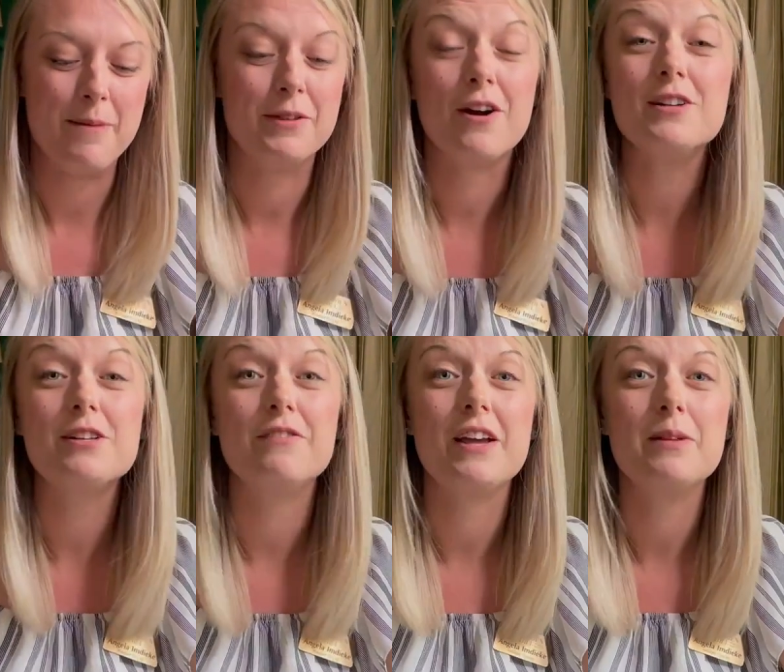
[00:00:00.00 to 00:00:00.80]
They're
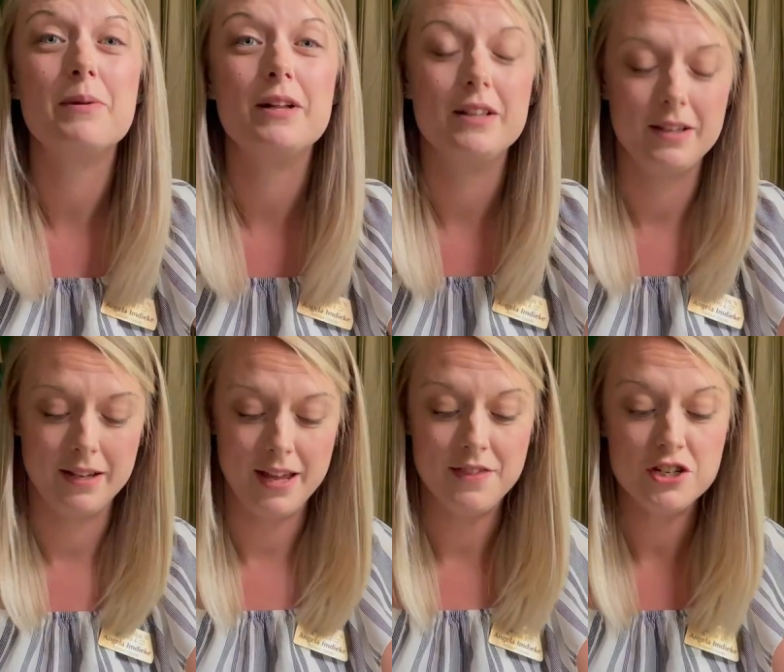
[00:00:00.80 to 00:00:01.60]
also available
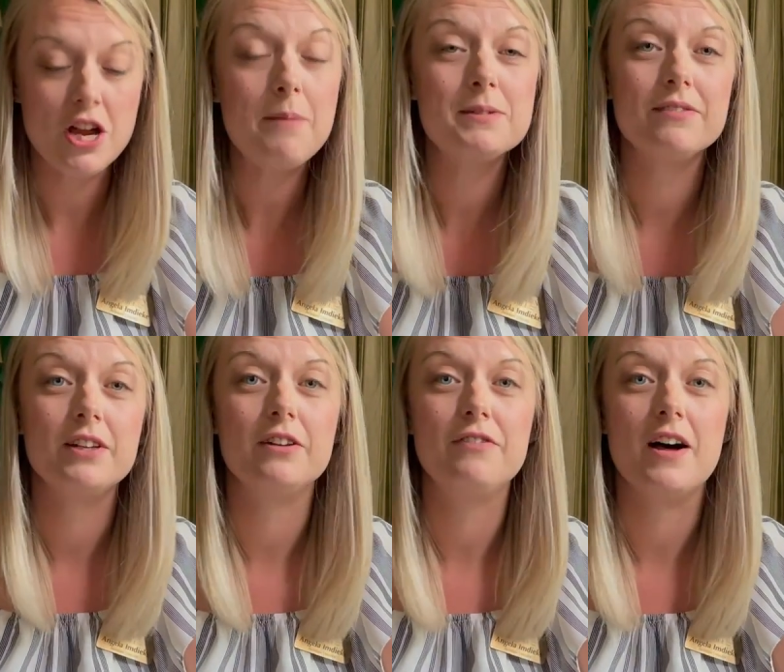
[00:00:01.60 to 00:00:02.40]
in the shops of
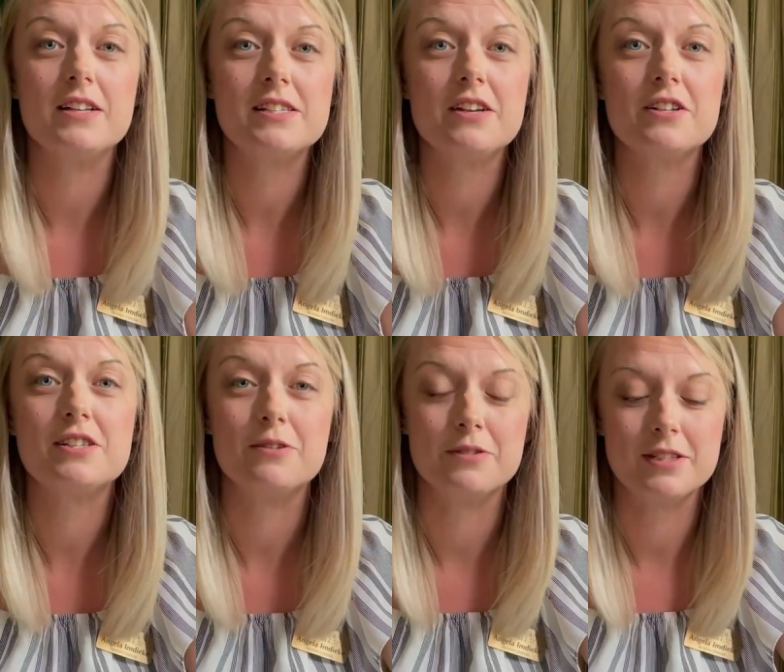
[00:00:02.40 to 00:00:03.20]
Little Falls here
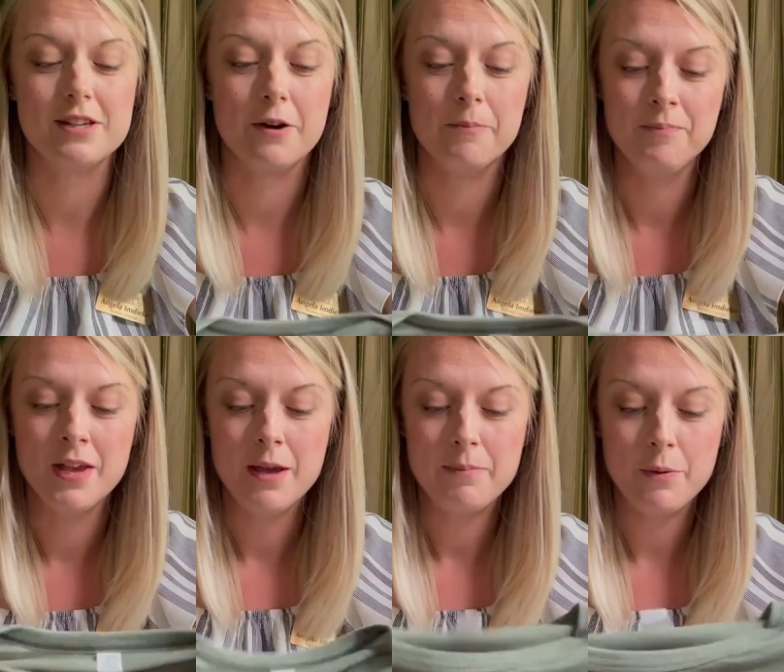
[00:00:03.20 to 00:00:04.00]
soon, so
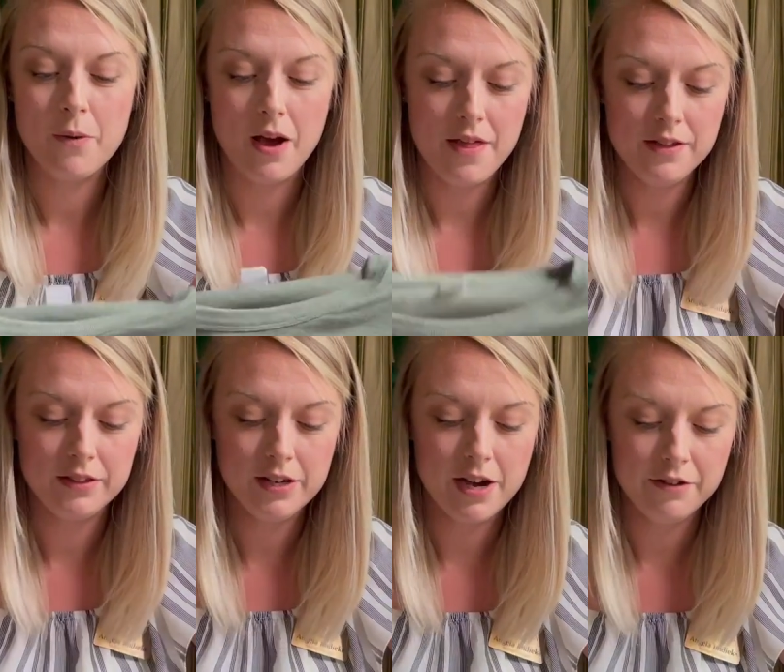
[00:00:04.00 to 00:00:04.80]
be on the
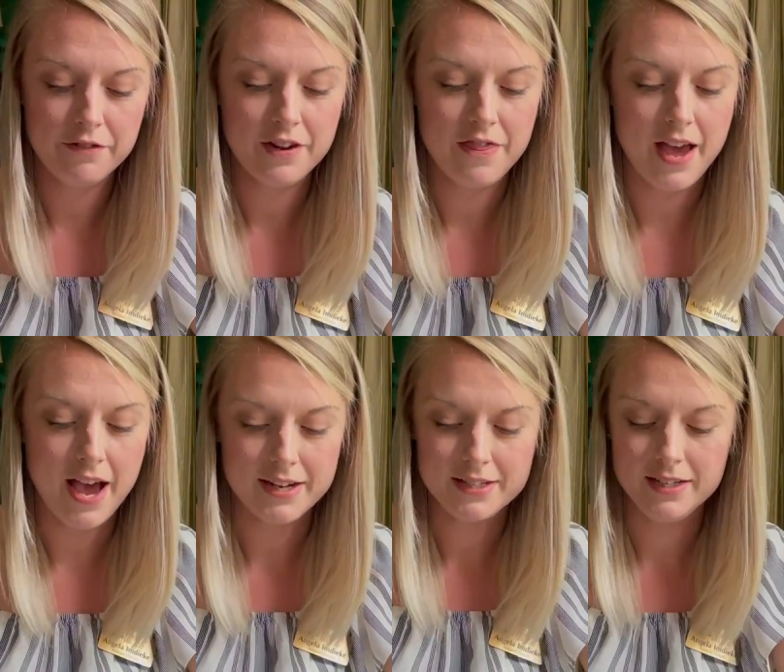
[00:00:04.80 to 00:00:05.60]
lookout for
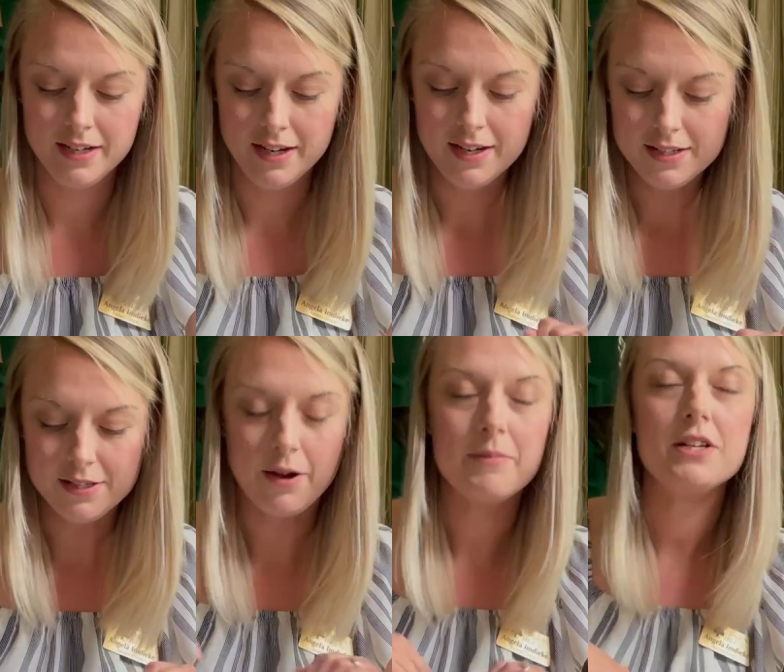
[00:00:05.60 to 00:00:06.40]
that.
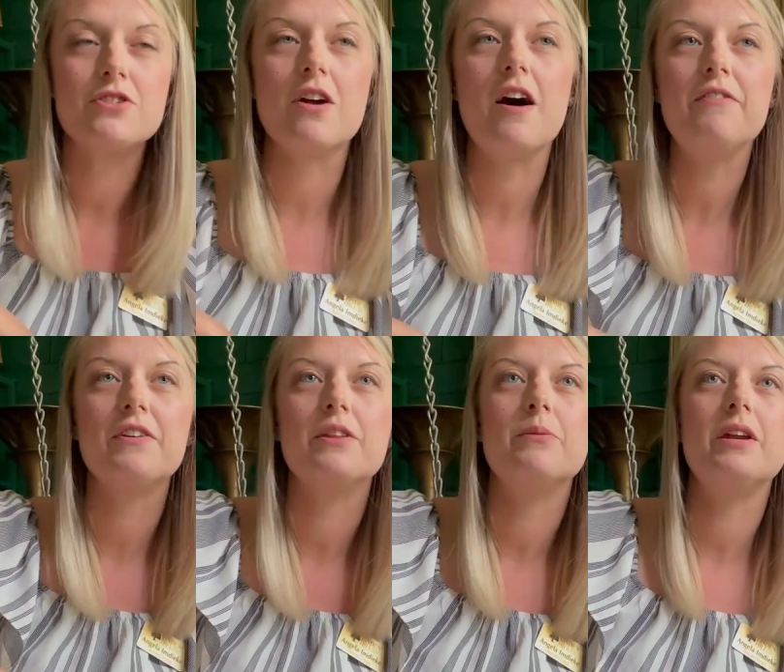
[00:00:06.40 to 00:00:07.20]
So I'm going to draw
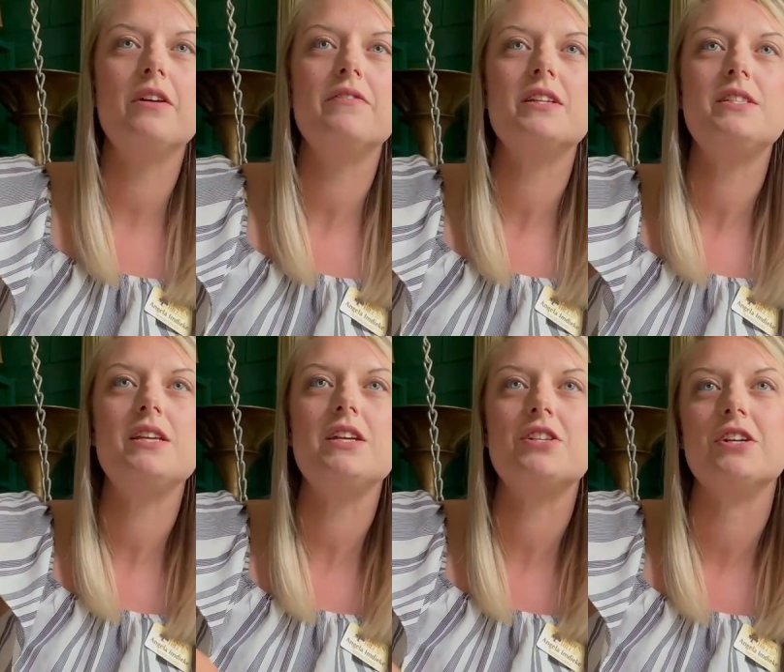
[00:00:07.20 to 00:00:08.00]
for the winner of the
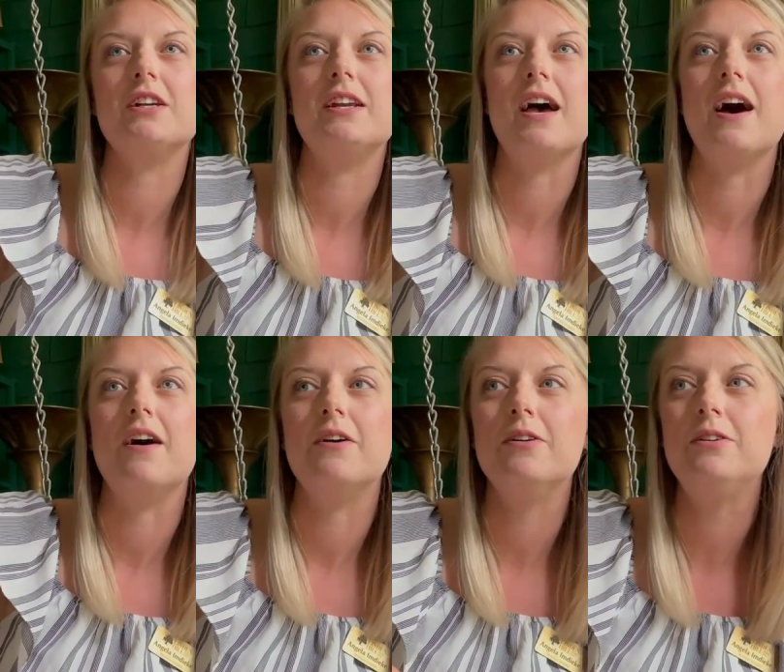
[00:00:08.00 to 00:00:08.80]
t-shirt
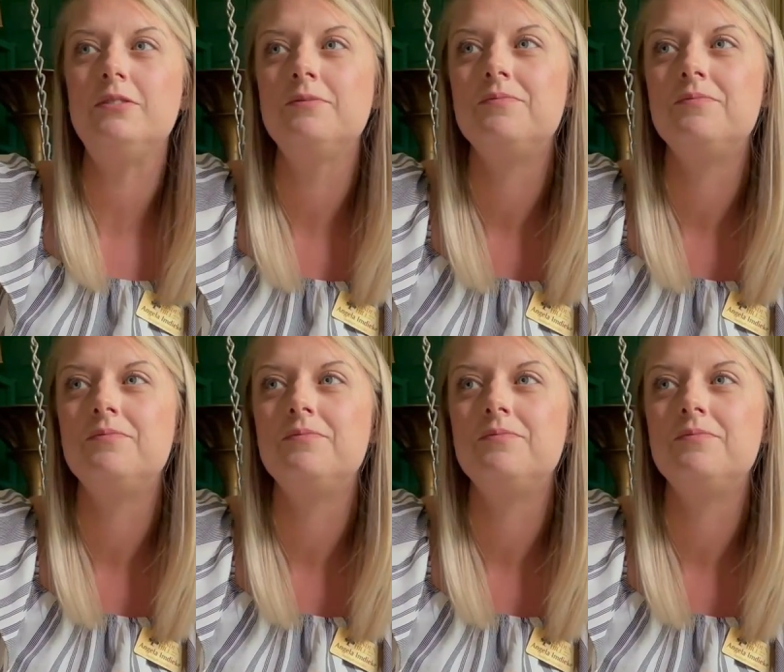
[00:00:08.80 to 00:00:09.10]
now.